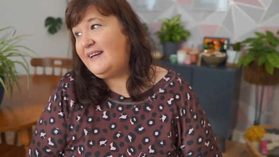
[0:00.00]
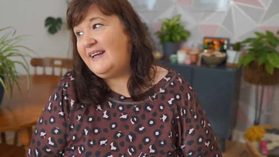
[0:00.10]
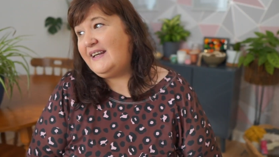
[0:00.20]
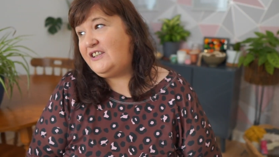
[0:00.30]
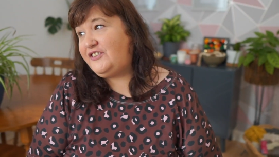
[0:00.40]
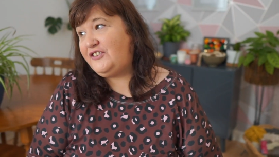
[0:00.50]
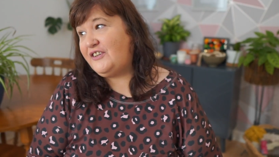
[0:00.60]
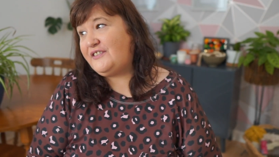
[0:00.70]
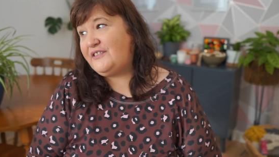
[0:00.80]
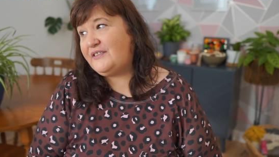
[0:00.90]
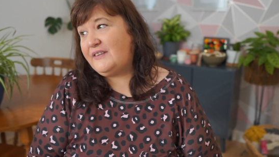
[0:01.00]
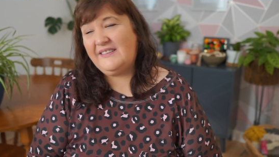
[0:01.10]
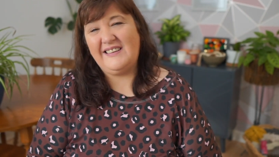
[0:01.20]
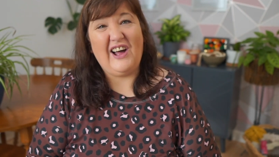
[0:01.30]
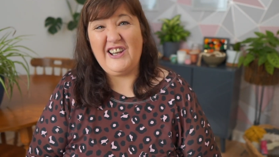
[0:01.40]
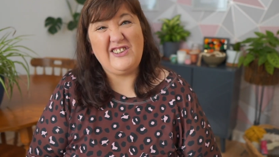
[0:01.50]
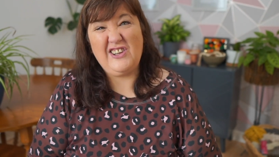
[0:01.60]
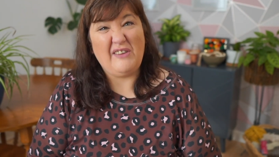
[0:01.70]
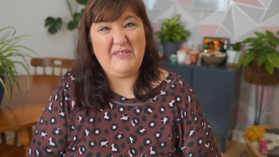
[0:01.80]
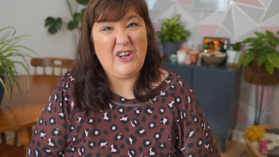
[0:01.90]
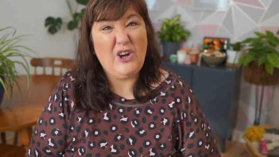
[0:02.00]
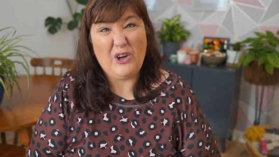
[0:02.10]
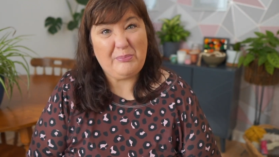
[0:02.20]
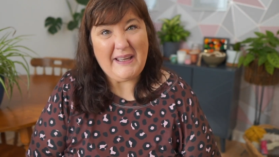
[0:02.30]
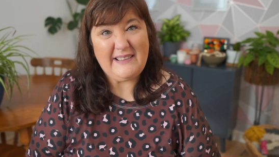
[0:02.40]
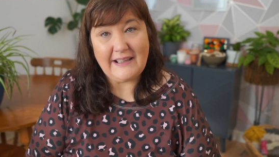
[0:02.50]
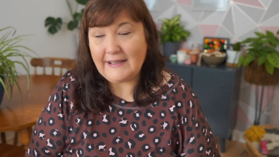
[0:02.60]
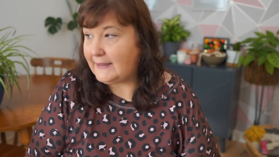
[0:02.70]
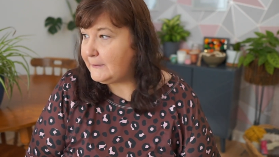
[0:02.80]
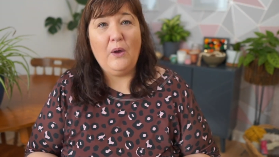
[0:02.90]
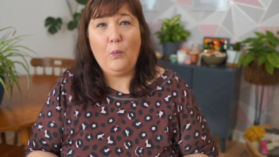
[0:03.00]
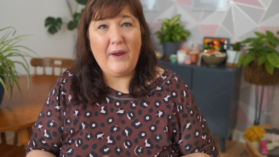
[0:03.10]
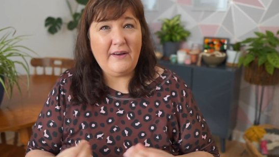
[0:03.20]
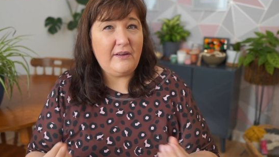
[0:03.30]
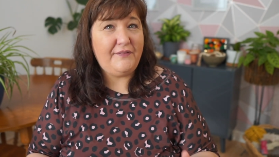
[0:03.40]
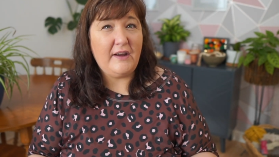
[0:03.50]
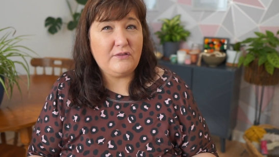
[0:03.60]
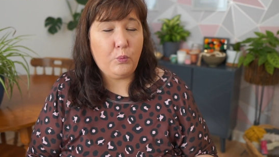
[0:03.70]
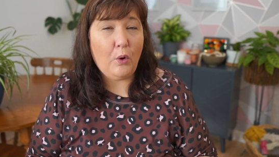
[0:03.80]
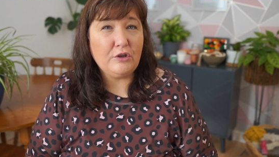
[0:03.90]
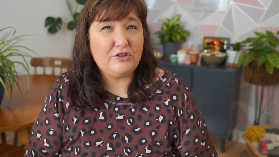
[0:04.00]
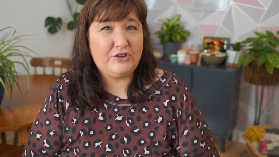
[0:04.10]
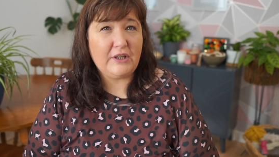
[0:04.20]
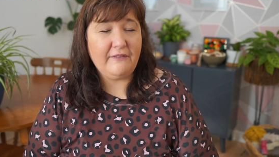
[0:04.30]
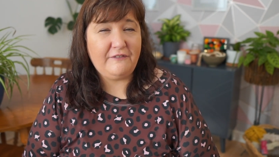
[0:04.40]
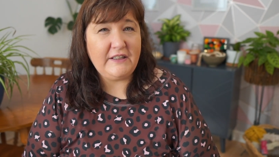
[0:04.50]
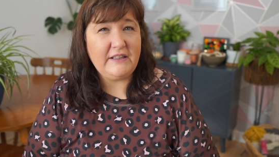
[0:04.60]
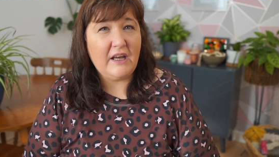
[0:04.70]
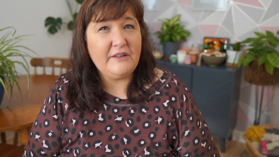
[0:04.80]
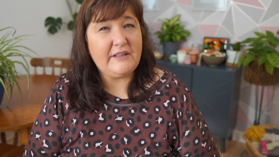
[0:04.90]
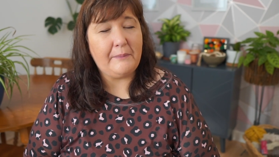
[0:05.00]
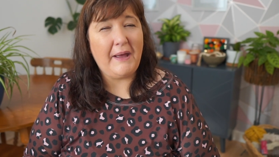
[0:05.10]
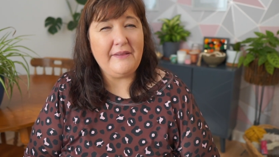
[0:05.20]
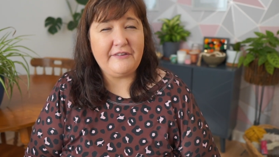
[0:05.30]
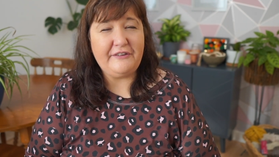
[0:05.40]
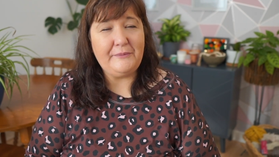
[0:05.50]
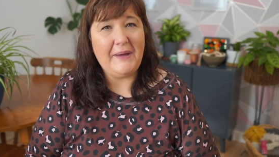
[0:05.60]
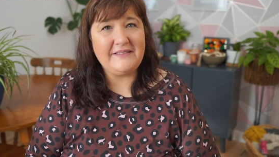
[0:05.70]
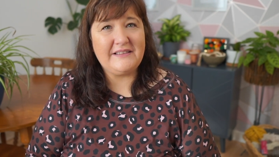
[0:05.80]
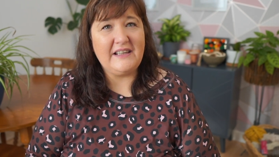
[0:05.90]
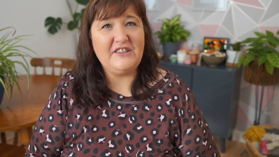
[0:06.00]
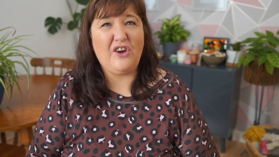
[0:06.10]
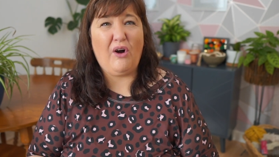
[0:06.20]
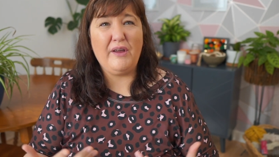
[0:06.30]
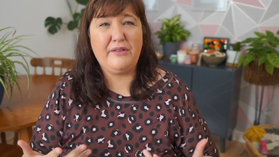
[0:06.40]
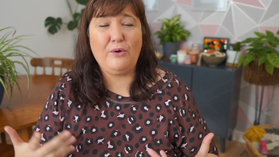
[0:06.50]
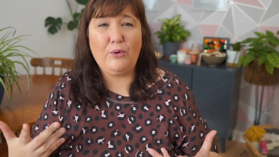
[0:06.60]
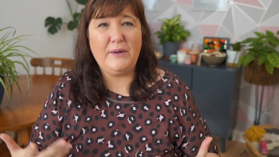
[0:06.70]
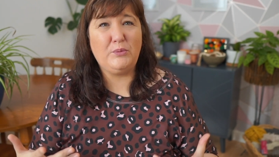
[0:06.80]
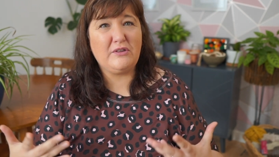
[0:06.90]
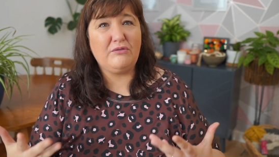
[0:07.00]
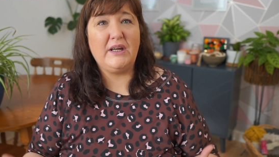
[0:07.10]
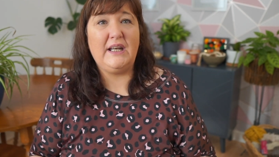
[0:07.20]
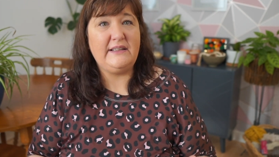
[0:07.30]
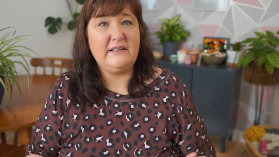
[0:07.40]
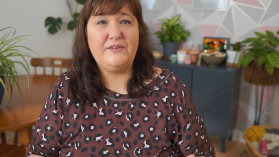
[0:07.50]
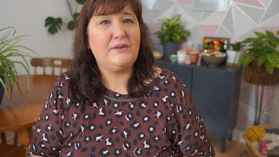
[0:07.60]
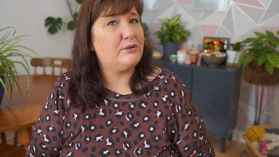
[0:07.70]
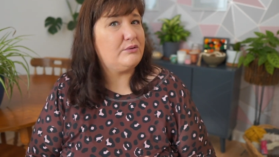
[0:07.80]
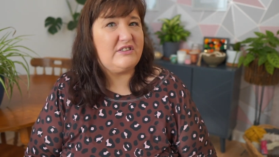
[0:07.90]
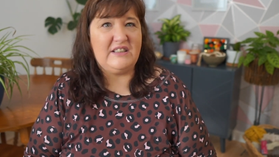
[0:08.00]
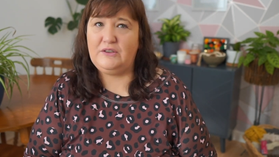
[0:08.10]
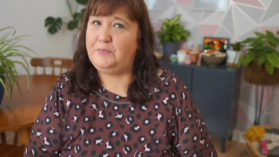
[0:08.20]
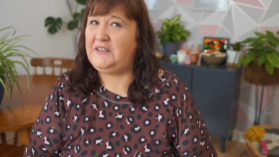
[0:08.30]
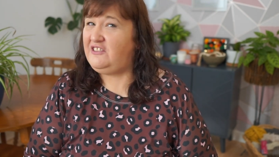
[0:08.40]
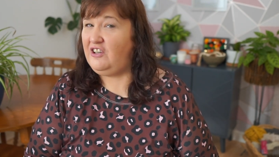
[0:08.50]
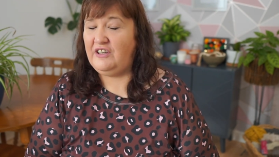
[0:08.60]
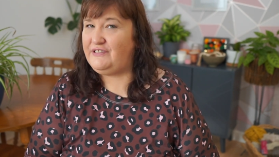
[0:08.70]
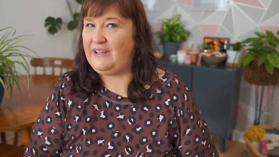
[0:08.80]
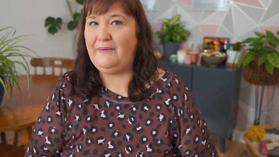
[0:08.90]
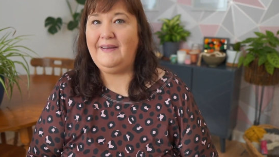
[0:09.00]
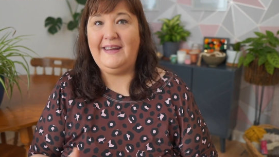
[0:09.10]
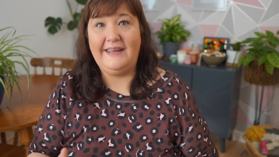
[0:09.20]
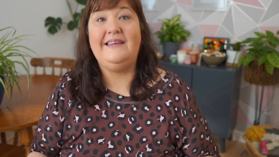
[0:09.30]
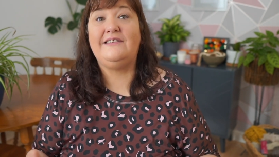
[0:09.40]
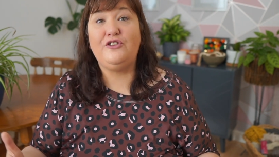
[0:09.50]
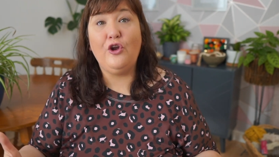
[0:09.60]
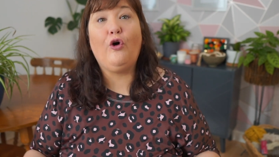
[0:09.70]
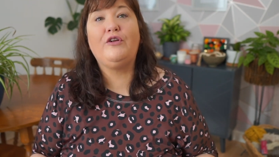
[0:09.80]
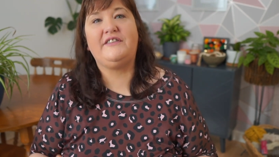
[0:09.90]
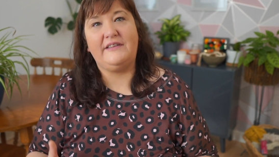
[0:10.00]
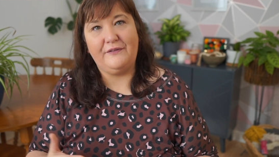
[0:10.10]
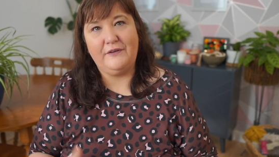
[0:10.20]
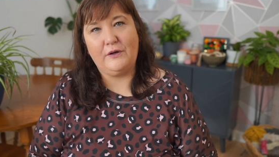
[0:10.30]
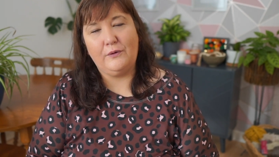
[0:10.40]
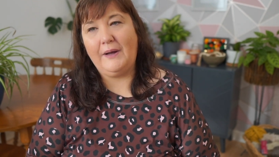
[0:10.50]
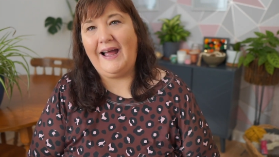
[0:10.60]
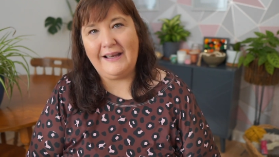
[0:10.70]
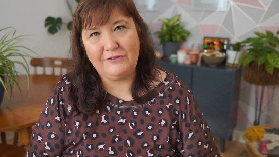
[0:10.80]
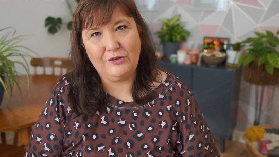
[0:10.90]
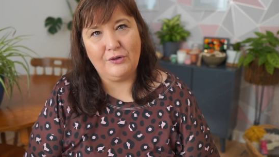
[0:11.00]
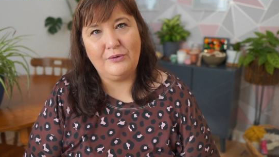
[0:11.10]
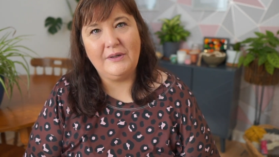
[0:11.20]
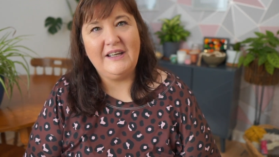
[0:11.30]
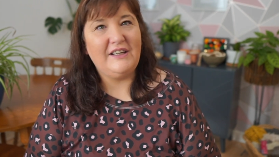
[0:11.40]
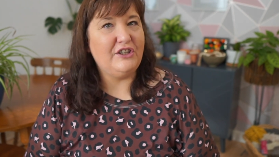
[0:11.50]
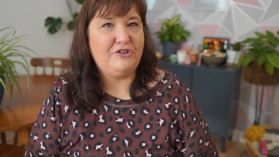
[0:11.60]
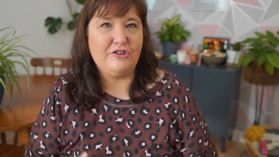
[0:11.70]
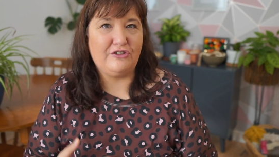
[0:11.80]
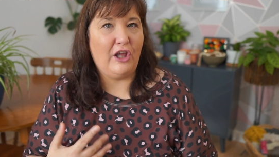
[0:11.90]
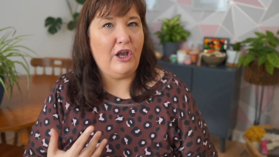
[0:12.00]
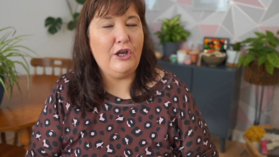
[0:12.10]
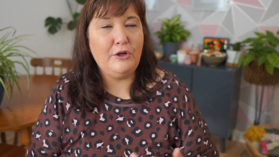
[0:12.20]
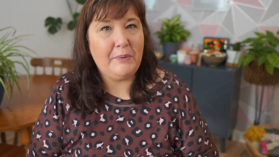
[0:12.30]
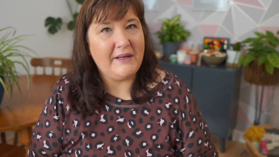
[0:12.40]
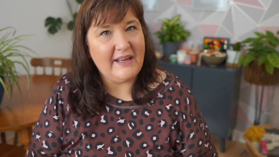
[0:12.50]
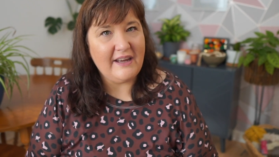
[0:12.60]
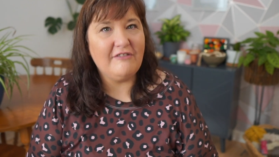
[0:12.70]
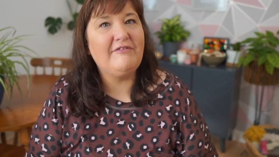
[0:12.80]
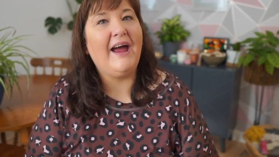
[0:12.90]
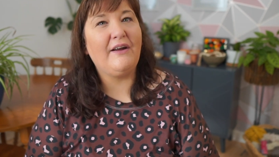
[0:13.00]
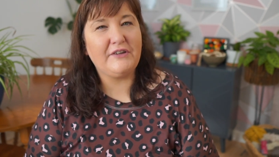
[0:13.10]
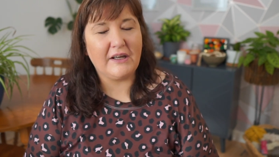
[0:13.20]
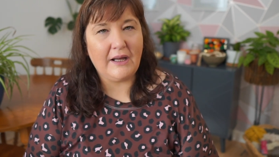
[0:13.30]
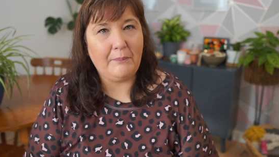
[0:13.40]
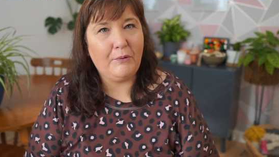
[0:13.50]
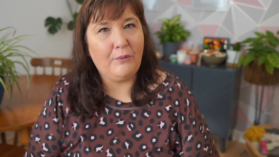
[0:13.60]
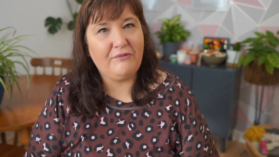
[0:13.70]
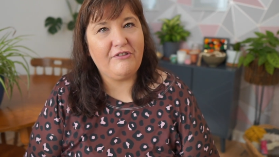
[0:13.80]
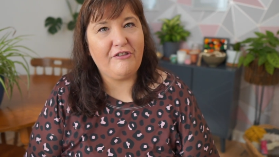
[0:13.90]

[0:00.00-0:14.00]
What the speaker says: It's just, I just love the look, basically. When I first watched videos about the sumac stitch, I thought it was a really difficult stitch, but it turns out it is not difficult at all. You're just looping it around a couple of the